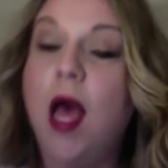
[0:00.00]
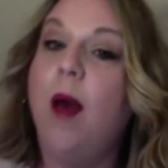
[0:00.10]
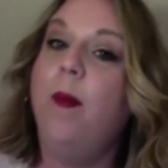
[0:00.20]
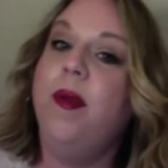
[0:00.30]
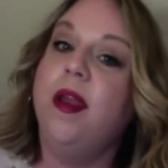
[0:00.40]

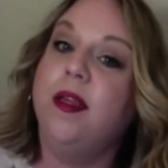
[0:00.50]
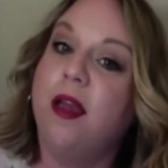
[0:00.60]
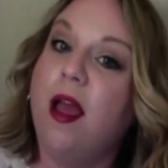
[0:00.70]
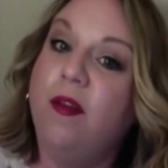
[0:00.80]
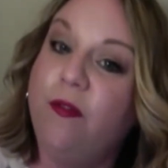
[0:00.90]
But
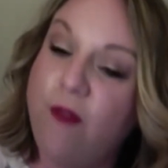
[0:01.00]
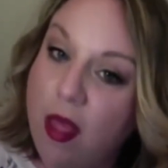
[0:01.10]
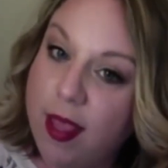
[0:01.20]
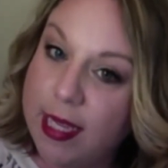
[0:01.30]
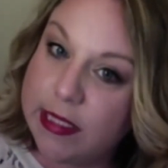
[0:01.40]
I felt
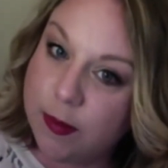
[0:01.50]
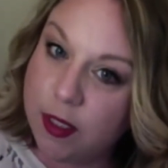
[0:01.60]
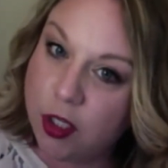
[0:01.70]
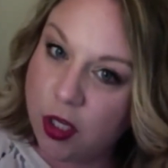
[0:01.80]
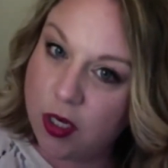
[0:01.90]
like it's
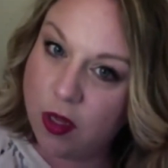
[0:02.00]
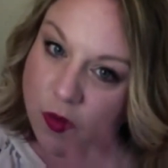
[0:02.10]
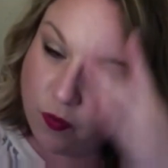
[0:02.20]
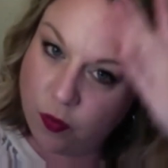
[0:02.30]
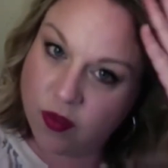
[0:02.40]
been good
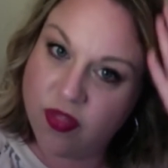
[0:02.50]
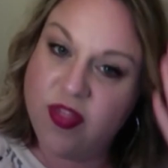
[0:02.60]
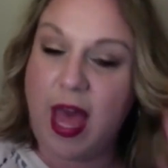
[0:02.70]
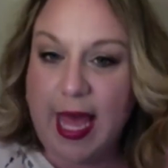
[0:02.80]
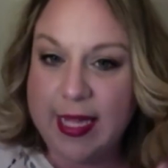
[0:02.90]
for
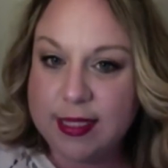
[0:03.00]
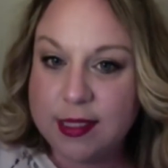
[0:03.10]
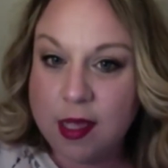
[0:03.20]
that.